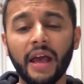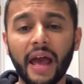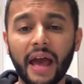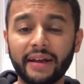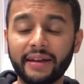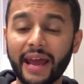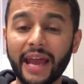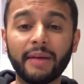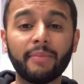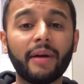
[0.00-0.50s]

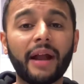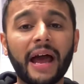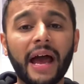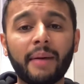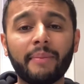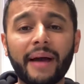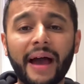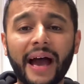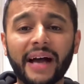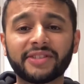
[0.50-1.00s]
And
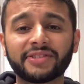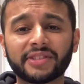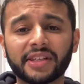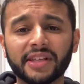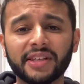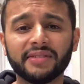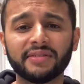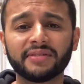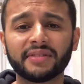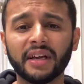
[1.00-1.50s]
Abraham asked
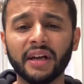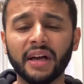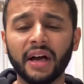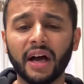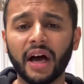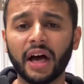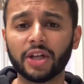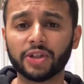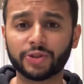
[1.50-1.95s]
his uh,